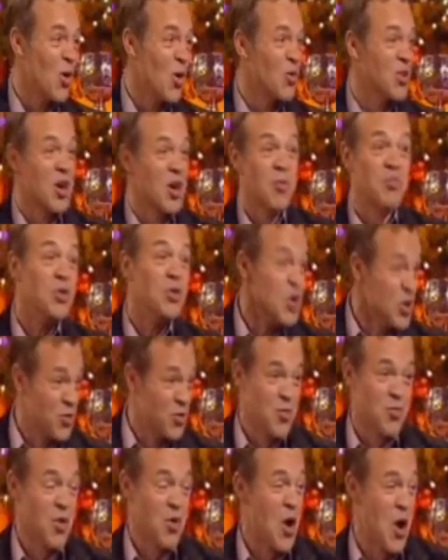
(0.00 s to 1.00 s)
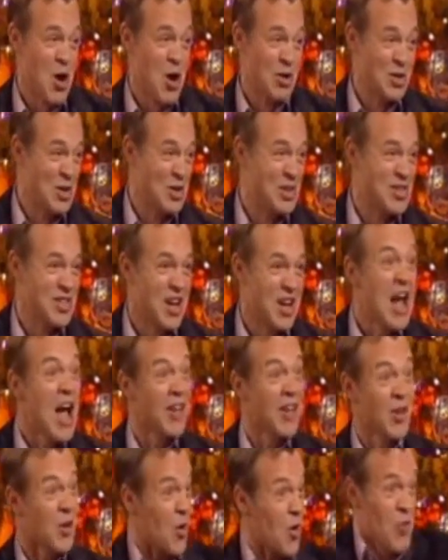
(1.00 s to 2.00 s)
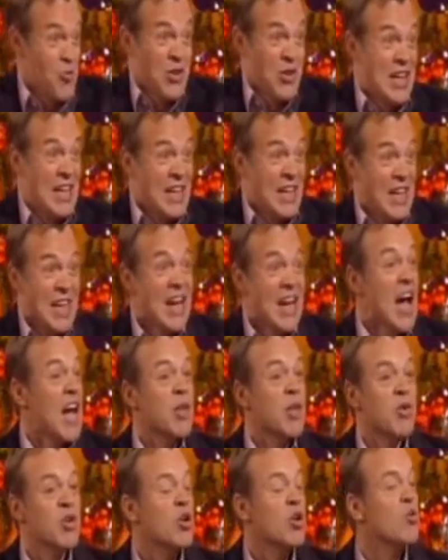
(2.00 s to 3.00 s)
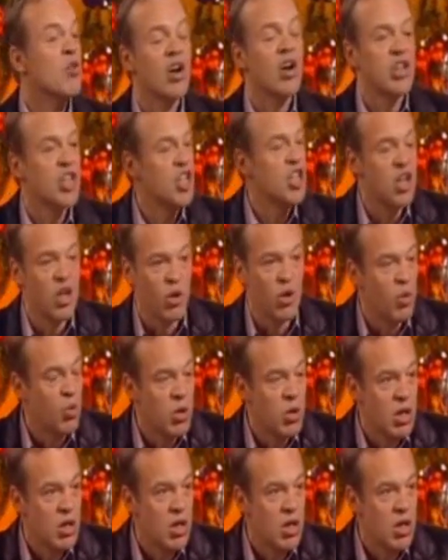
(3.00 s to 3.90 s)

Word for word: all with our beautiful partners? And, they're not really. And they went, no, not you.